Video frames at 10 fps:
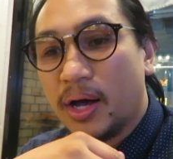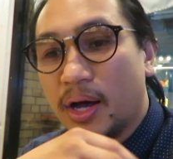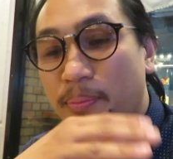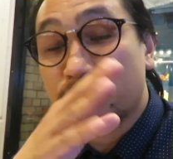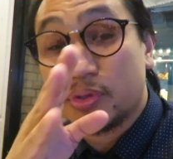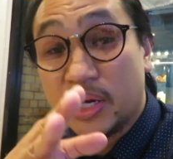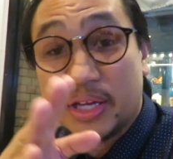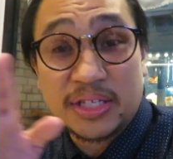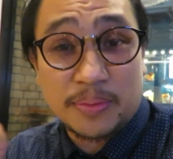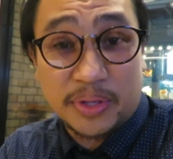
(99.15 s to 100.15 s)
I'm
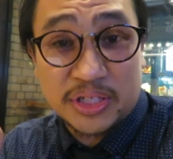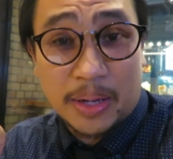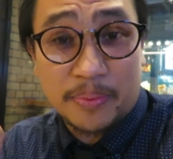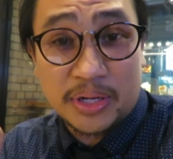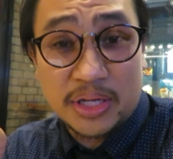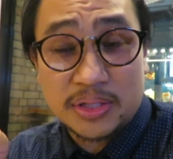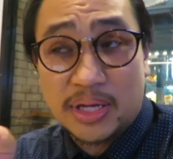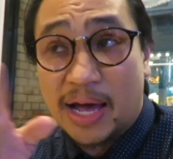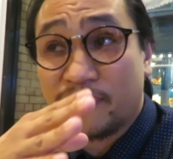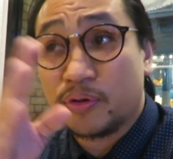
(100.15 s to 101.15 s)
gonna get something Japanese
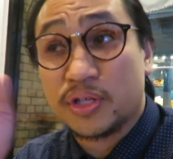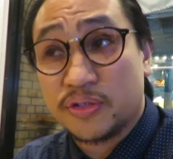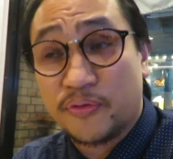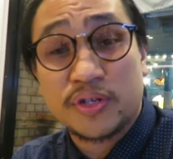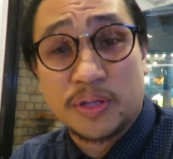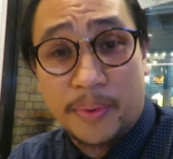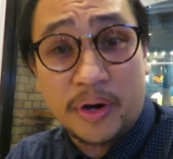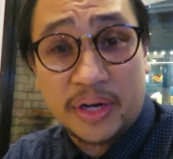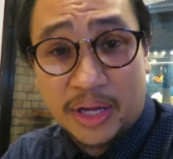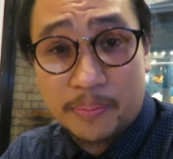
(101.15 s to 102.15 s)
after this first
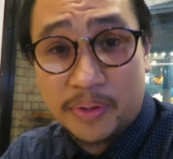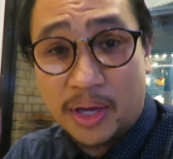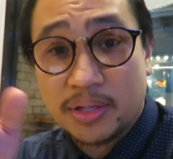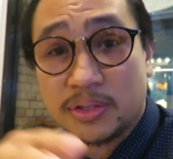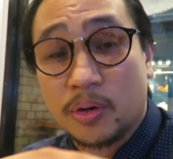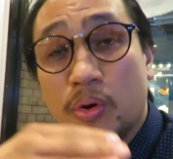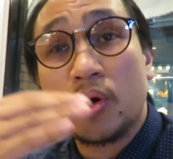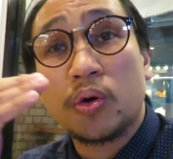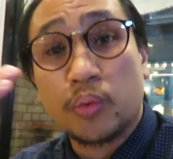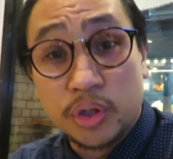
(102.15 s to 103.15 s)
American IPA, so
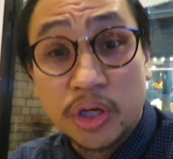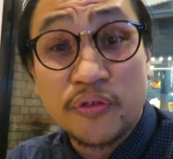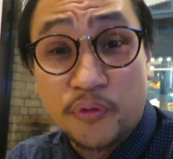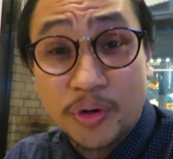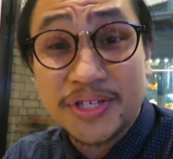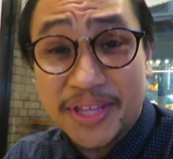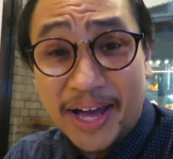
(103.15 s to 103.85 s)
we're looking forward to